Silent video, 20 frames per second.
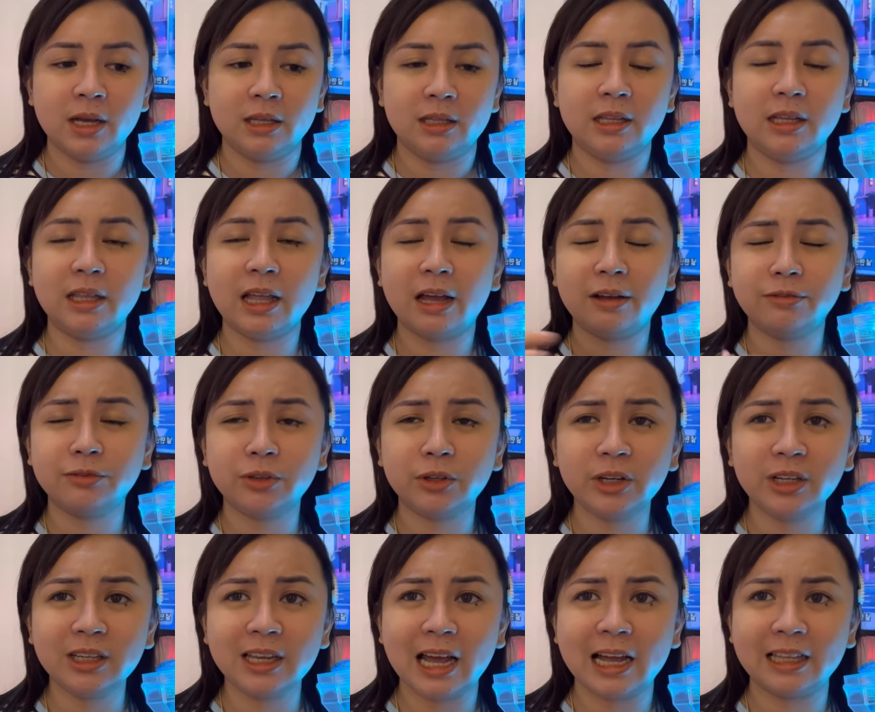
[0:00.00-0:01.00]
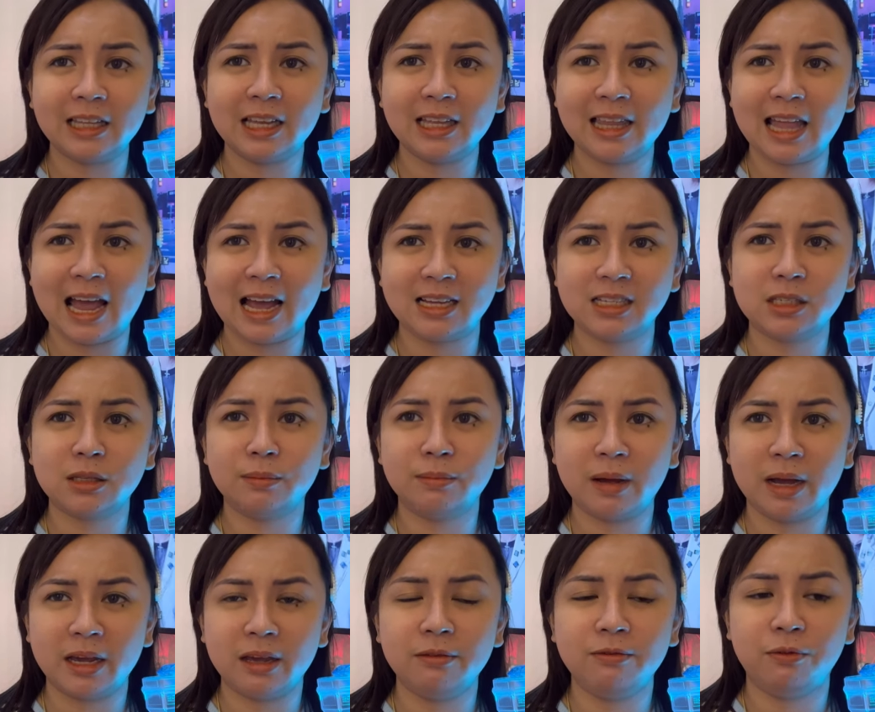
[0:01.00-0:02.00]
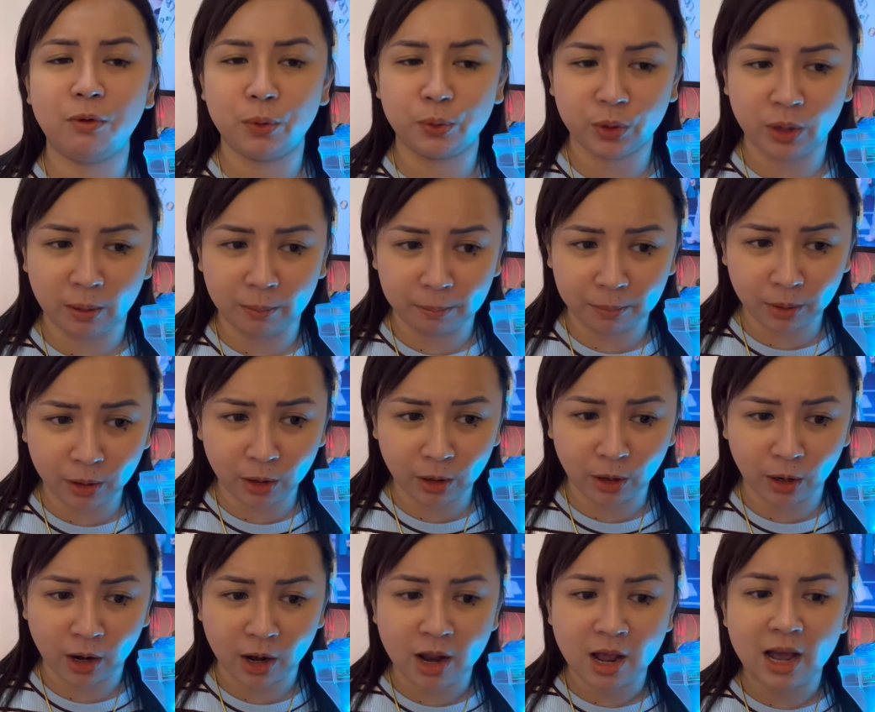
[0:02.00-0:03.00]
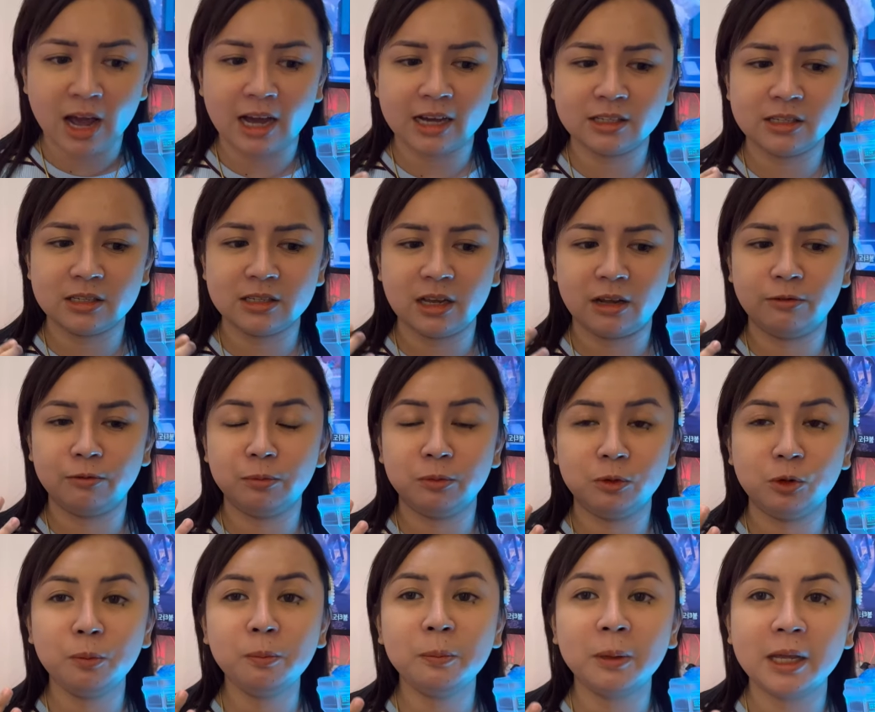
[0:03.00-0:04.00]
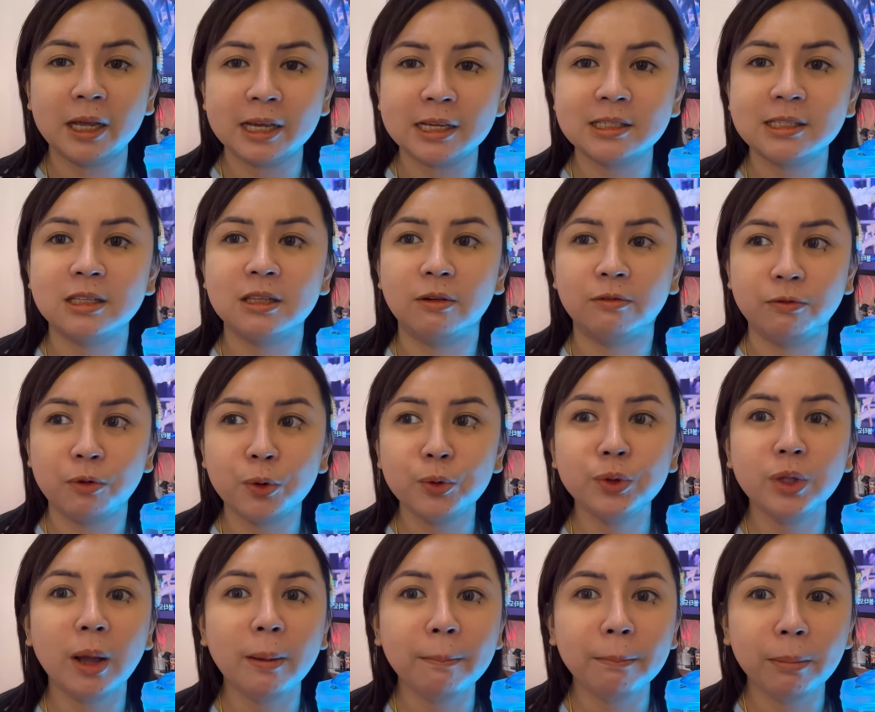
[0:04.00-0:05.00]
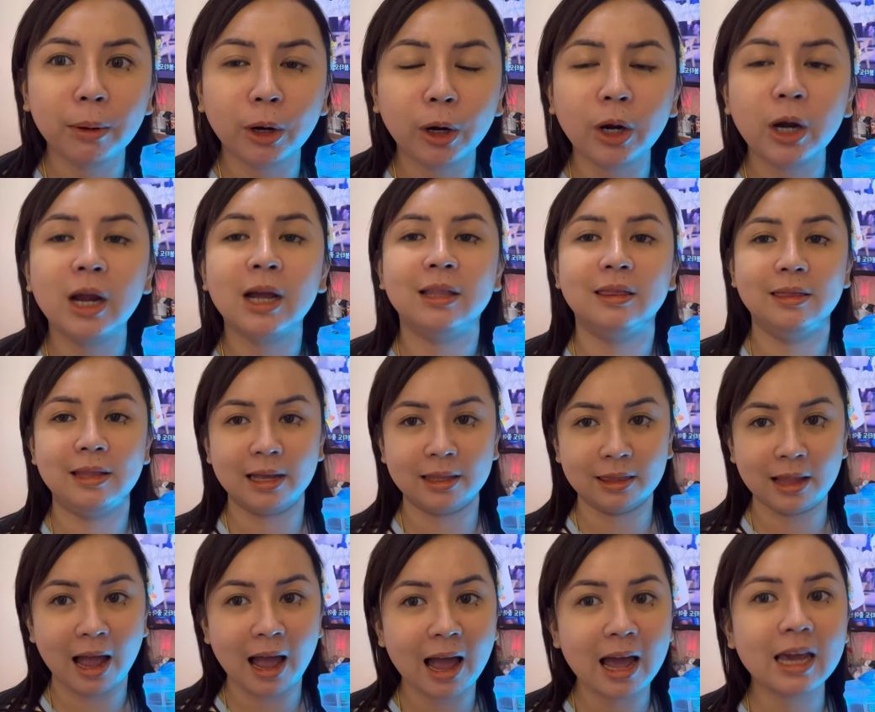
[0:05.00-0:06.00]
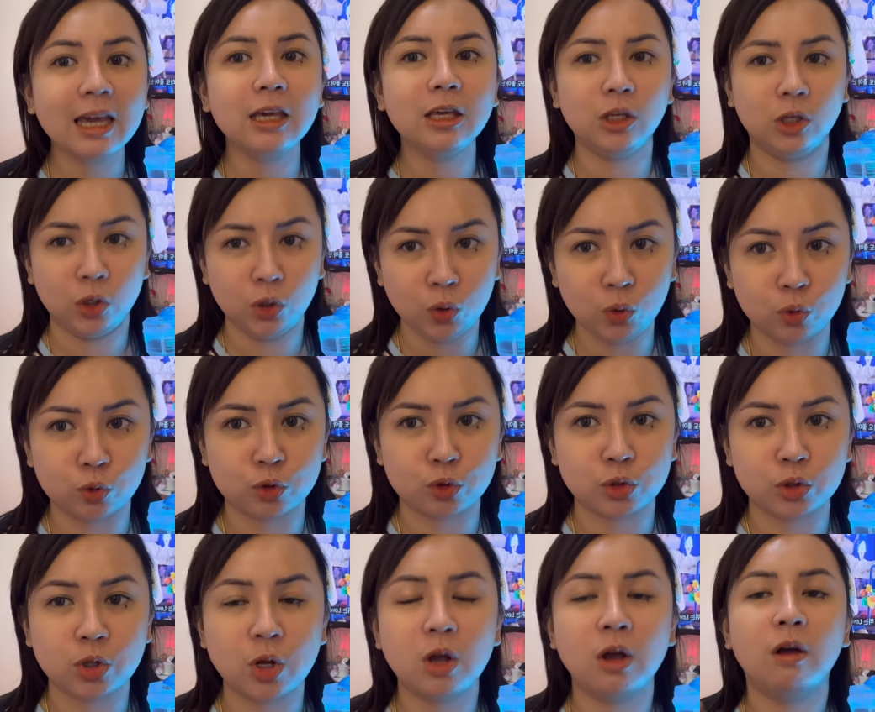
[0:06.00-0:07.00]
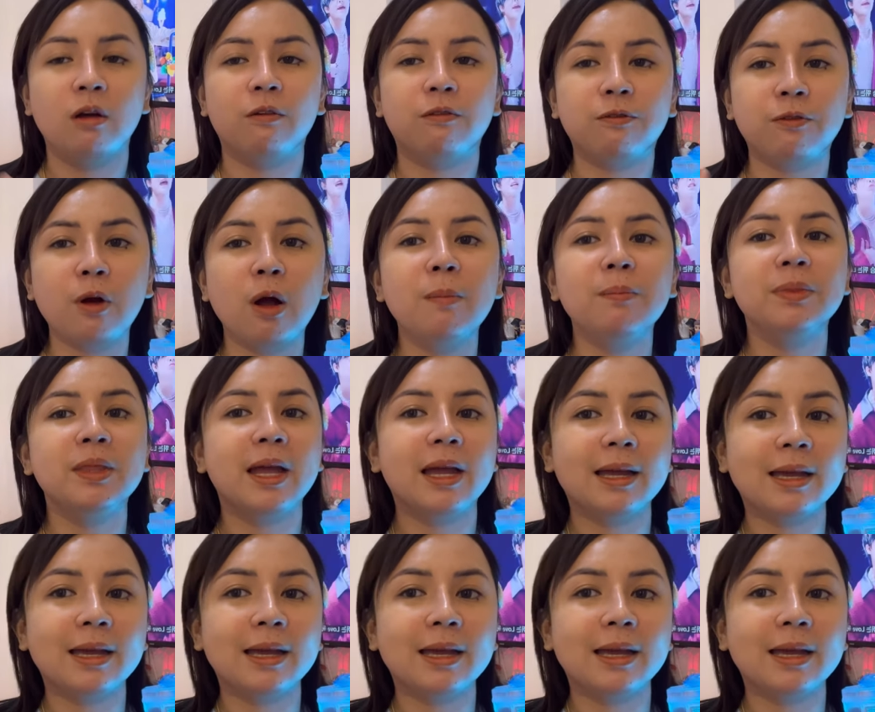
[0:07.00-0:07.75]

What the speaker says: Then after that, it asked my phone number. I just have to place the phone number that I used from the